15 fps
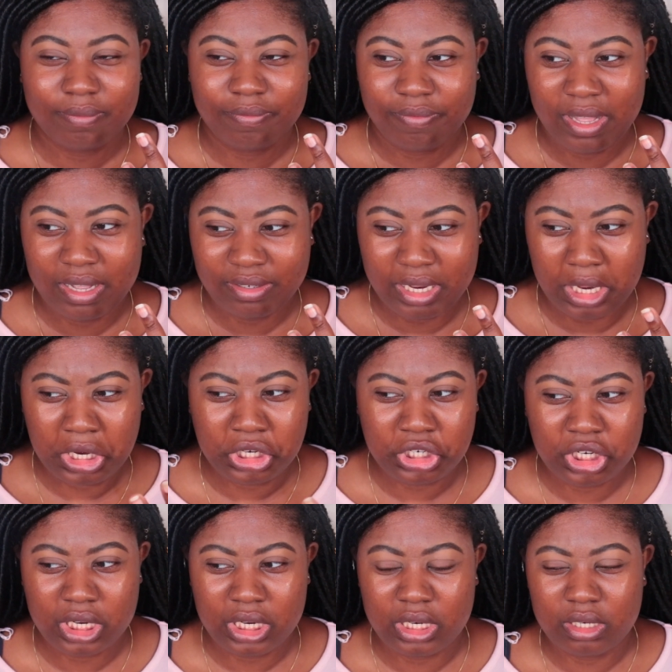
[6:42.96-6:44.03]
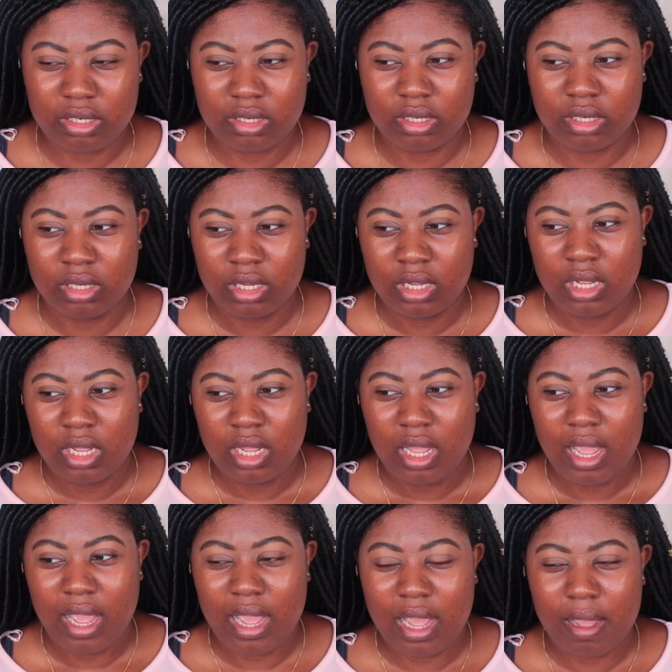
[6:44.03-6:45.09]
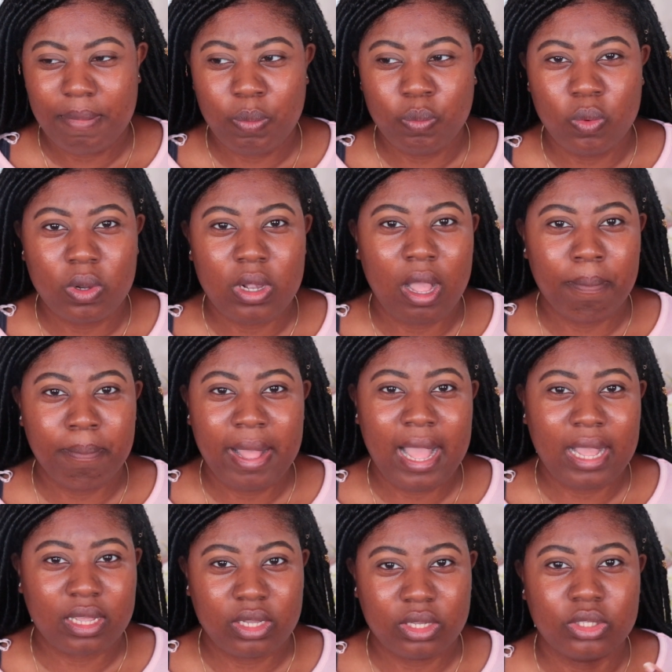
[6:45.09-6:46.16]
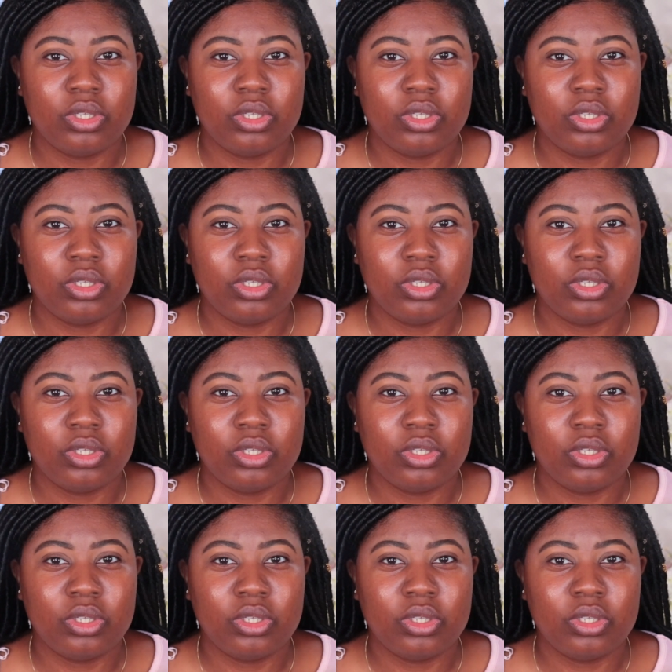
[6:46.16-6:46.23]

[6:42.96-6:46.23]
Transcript: foundation, and we'll come back